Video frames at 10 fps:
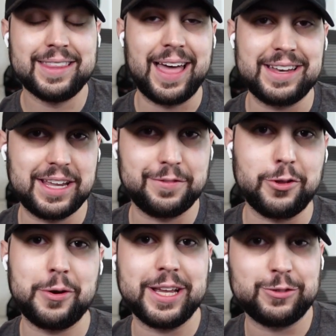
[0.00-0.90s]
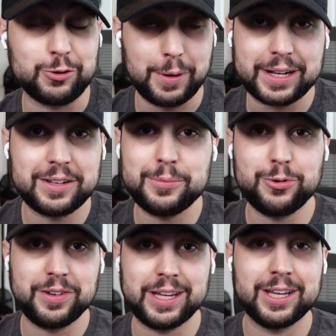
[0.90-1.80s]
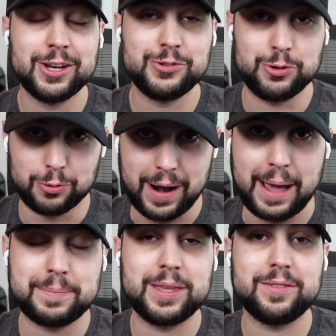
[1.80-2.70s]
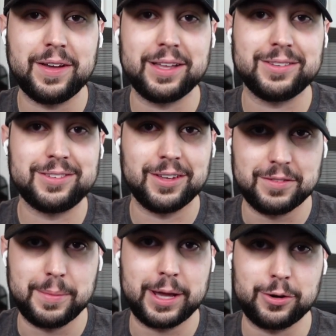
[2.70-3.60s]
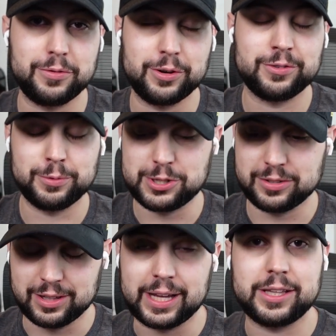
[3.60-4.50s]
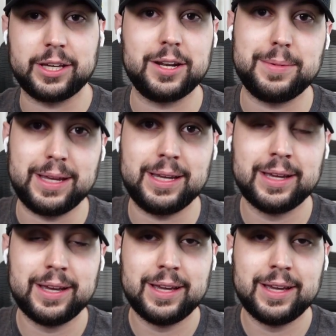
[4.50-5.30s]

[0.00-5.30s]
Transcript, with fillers: that Dave Filoni is directing a movie to wrap the events of the Mandoverse, which is likely going to be